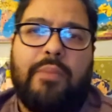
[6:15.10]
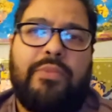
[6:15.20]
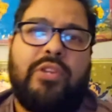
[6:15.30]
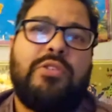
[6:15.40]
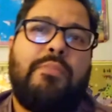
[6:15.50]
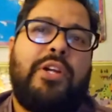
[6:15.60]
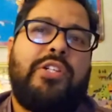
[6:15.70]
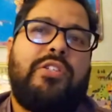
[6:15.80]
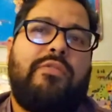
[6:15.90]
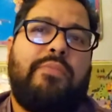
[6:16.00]
There's a
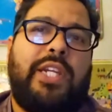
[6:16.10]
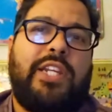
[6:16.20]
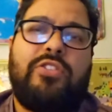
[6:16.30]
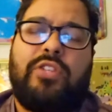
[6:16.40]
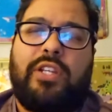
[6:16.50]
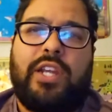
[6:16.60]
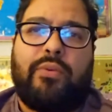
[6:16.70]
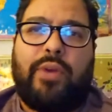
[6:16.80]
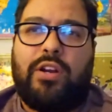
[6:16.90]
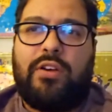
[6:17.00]
bunch of medias you can get
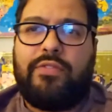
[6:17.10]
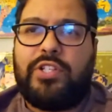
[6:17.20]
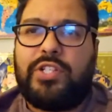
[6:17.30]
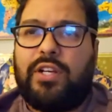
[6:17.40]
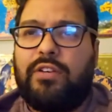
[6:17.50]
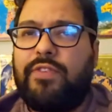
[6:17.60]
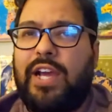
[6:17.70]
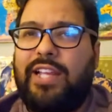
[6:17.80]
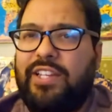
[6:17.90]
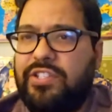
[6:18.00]
right off the shelf.
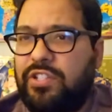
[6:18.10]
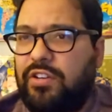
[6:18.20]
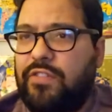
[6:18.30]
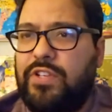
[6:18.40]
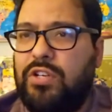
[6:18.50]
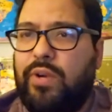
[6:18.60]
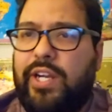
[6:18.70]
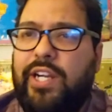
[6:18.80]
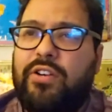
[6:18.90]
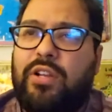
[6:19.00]
I listed a few
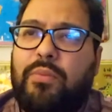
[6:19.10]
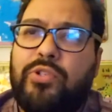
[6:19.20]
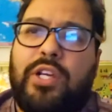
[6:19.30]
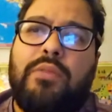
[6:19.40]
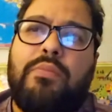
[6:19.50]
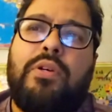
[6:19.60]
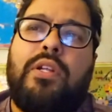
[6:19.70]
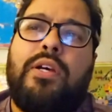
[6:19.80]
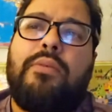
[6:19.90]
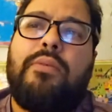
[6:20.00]
right here that I'm trying to
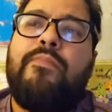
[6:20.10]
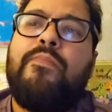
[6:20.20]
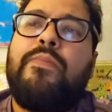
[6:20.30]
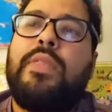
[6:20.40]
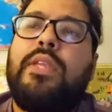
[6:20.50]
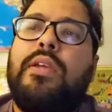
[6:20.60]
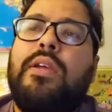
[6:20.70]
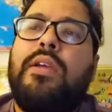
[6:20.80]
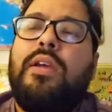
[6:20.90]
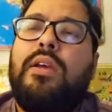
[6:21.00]
pull up.
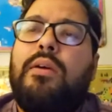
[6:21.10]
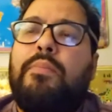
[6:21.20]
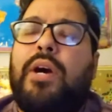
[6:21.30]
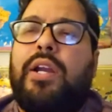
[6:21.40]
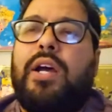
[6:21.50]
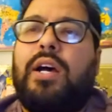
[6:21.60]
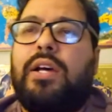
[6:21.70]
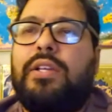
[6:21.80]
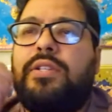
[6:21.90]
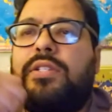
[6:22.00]
But
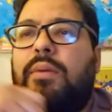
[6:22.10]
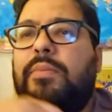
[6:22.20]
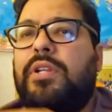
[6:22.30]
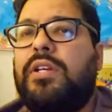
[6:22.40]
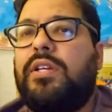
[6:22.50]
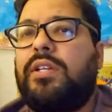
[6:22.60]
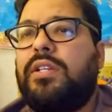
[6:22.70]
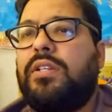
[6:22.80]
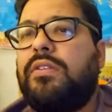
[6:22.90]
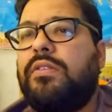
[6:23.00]
some of
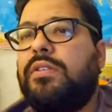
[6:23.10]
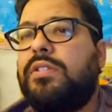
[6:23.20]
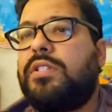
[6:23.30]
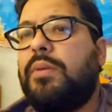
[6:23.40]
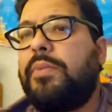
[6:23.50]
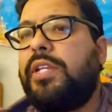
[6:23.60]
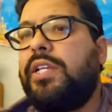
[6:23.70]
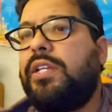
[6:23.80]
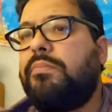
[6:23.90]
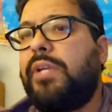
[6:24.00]

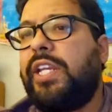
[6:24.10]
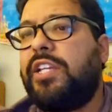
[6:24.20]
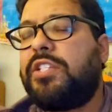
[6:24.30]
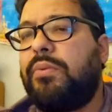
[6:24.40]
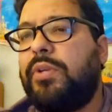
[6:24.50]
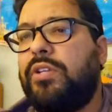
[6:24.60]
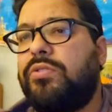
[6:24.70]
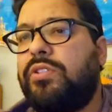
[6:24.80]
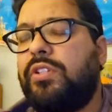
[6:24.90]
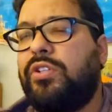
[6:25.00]
the medias that we
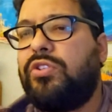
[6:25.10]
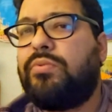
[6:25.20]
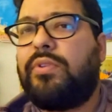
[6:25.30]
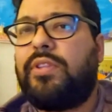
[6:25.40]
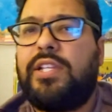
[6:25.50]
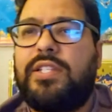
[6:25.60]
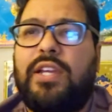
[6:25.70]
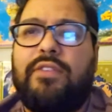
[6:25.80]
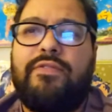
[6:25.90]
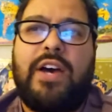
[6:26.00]
used to use were things
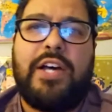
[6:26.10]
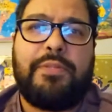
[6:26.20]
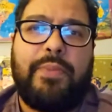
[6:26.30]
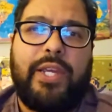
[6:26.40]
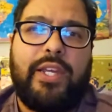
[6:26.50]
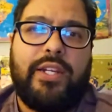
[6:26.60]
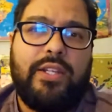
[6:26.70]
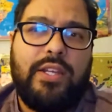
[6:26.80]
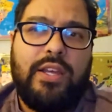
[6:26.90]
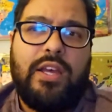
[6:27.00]
like Phosban,
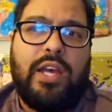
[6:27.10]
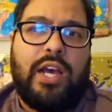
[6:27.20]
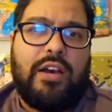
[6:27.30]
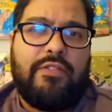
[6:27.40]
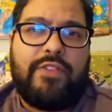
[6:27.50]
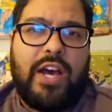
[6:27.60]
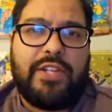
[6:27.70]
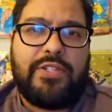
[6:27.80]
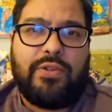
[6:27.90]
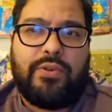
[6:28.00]

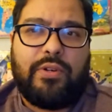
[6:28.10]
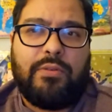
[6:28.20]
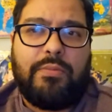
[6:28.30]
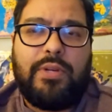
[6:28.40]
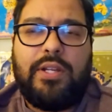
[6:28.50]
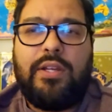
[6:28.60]
Phossorb.